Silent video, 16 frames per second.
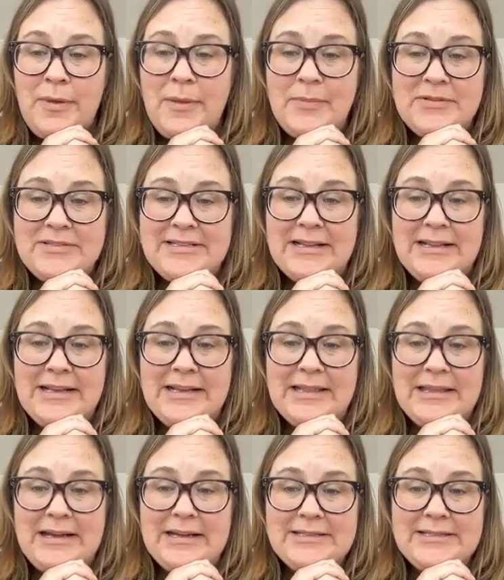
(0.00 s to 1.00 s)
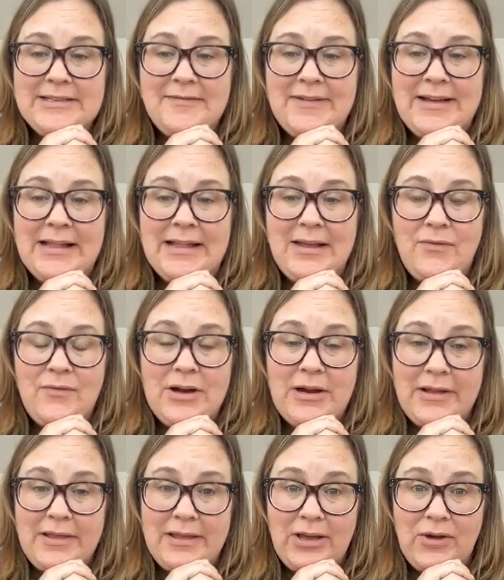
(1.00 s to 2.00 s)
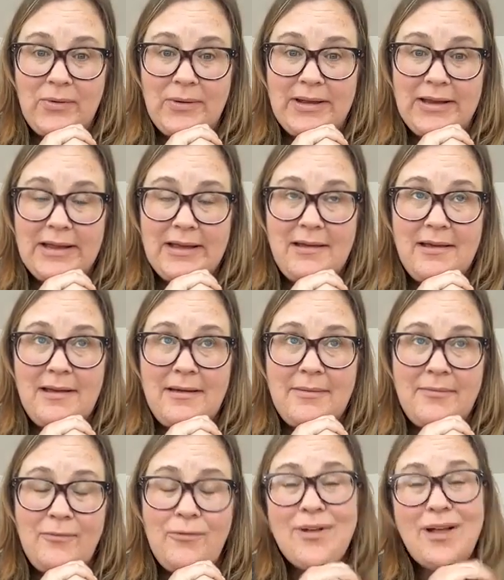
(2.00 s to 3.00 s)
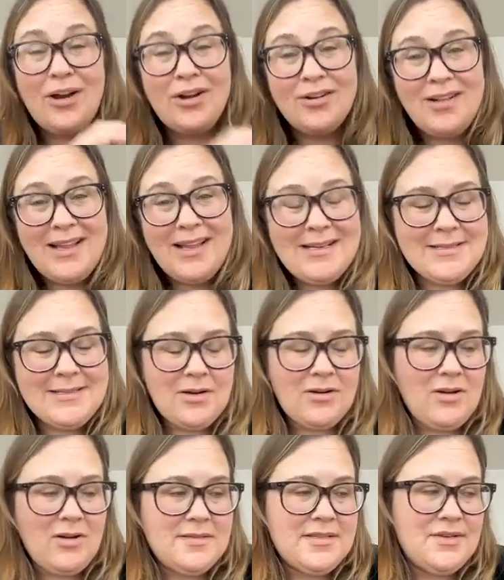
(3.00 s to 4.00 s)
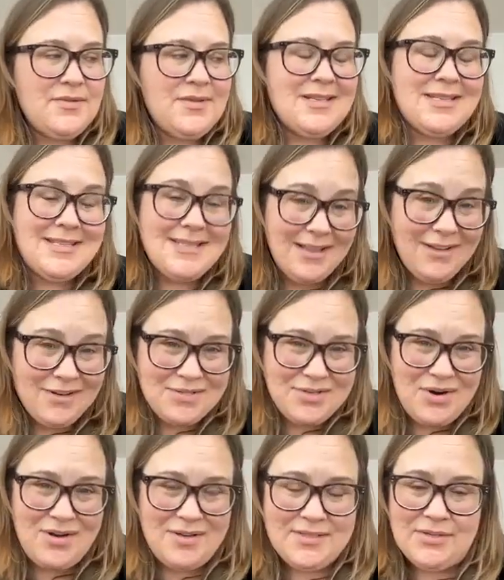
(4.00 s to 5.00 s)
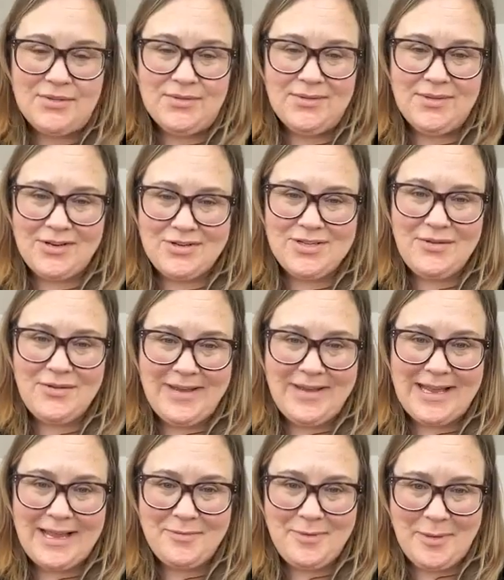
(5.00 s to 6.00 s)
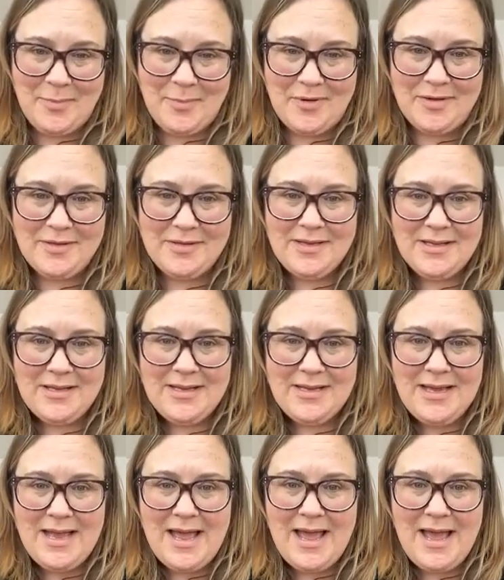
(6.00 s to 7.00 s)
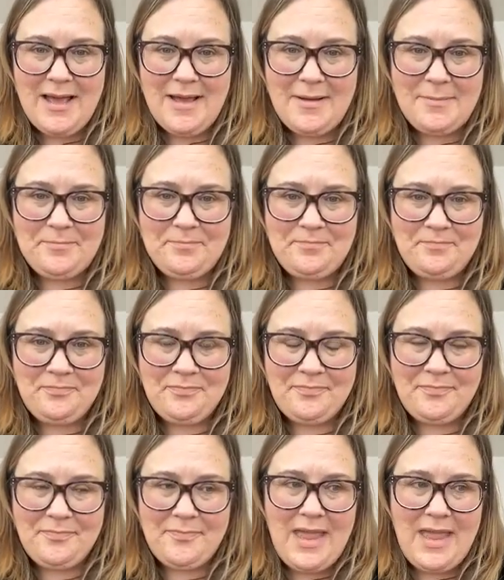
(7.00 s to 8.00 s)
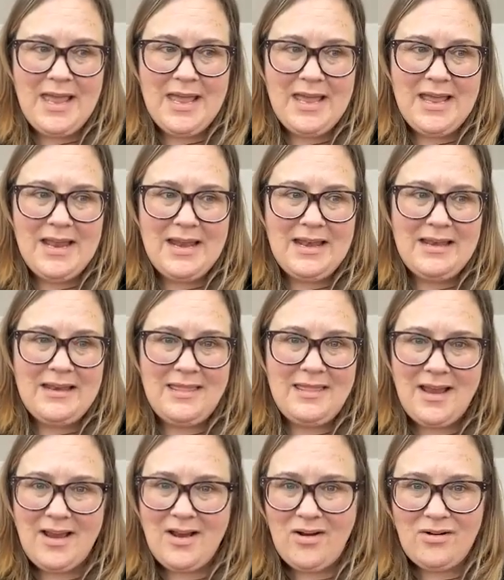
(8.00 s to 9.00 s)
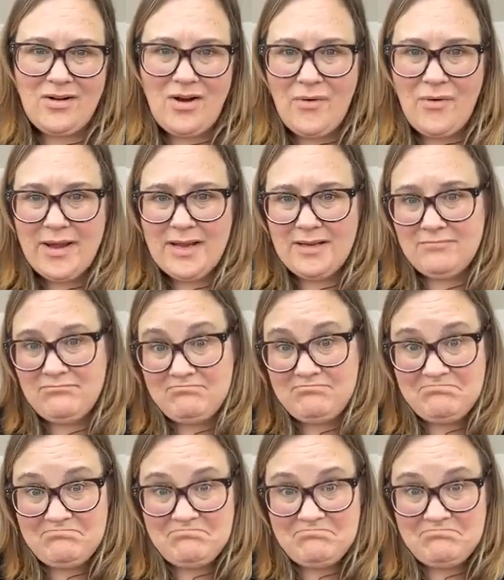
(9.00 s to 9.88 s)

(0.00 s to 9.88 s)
people selling in the Hudson Valley and where are they going? Well, our clients are also, the sellers are also largely weekend people. And they are going